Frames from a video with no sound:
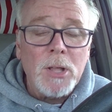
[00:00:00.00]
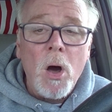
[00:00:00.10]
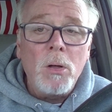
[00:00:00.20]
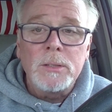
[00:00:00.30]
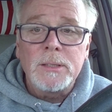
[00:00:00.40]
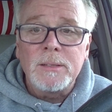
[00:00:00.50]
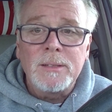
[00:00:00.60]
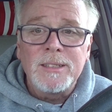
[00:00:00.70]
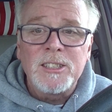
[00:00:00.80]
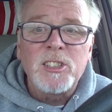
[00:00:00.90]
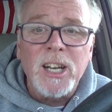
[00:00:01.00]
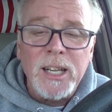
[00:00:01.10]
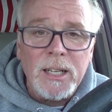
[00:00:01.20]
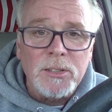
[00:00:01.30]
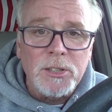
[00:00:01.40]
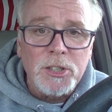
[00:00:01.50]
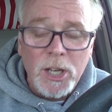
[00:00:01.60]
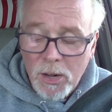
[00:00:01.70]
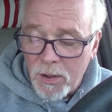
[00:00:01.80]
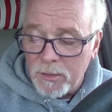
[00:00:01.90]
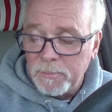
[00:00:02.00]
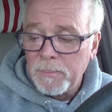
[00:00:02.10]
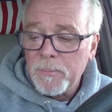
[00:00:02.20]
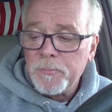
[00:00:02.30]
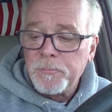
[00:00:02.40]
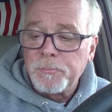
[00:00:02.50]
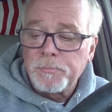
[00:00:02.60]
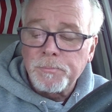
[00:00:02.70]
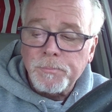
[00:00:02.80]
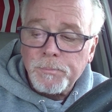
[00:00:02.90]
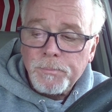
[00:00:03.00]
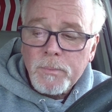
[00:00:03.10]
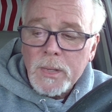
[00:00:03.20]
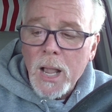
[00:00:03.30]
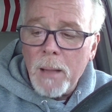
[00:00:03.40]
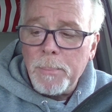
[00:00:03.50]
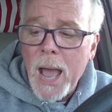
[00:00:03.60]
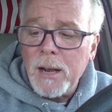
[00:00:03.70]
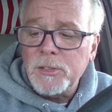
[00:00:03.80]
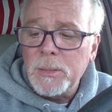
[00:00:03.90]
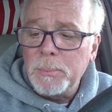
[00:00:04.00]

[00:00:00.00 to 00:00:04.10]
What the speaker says: The whole city is a shithole. A Paterson